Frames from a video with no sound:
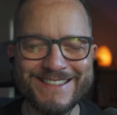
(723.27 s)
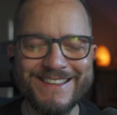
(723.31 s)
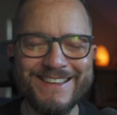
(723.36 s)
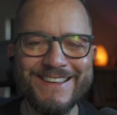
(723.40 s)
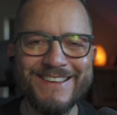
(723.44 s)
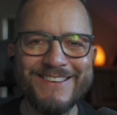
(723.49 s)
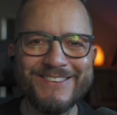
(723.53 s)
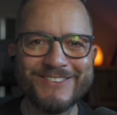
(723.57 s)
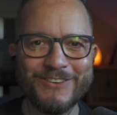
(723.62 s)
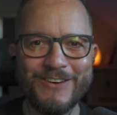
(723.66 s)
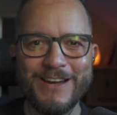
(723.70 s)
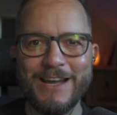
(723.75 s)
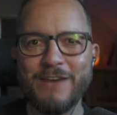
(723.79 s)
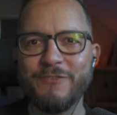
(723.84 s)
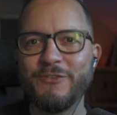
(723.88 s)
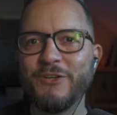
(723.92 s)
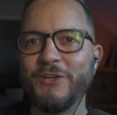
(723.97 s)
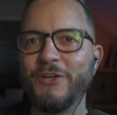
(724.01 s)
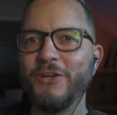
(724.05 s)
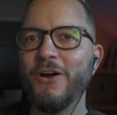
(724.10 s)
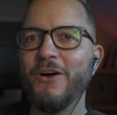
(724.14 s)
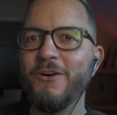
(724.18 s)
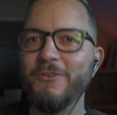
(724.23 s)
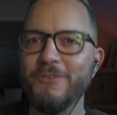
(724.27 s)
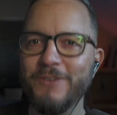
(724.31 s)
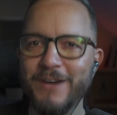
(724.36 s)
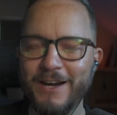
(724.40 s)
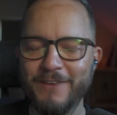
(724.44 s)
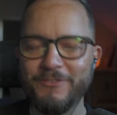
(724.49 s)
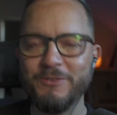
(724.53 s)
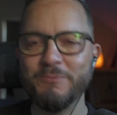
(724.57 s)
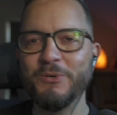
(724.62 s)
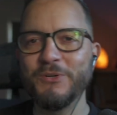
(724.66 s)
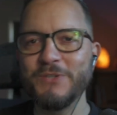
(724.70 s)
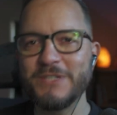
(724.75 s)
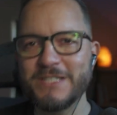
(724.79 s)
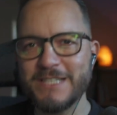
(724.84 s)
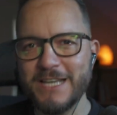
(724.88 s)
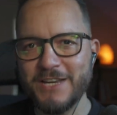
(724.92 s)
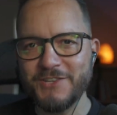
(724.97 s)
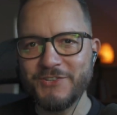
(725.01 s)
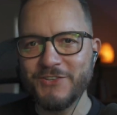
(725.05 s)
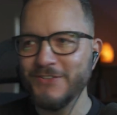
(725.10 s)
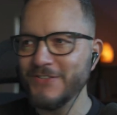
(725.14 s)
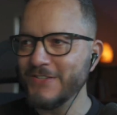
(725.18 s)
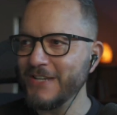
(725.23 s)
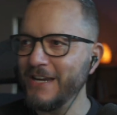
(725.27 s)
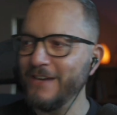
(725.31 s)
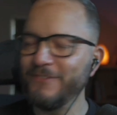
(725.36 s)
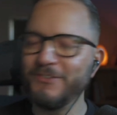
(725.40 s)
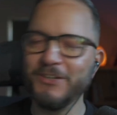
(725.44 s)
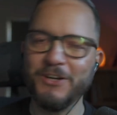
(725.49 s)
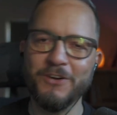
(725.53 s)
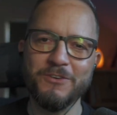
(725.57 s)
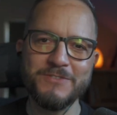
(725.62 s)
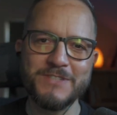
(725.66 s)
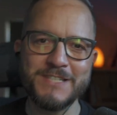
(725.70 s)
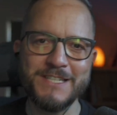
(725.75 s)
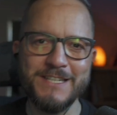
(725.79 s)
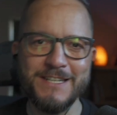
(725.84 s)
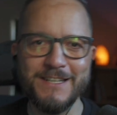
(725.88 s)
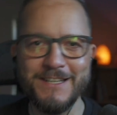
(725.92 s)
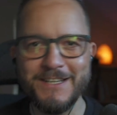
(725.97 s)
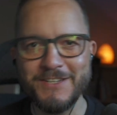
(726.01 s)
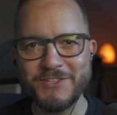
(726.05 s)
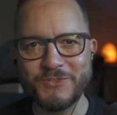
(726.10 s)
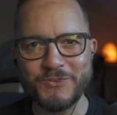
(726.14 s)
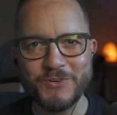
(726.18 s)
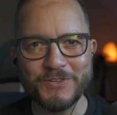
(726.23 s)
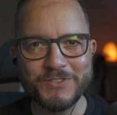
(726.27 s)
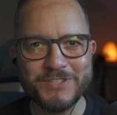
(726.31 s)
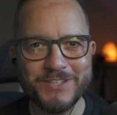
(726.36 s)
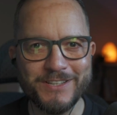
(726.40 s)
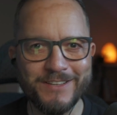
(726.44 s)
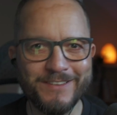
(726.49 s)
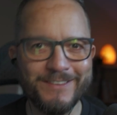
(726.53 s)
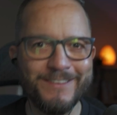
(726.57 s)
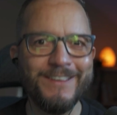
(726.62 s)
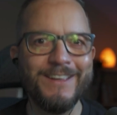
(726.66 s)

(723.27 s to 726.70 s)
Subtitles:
So I have to go, I have to book sessions, I have to go and see an instructor.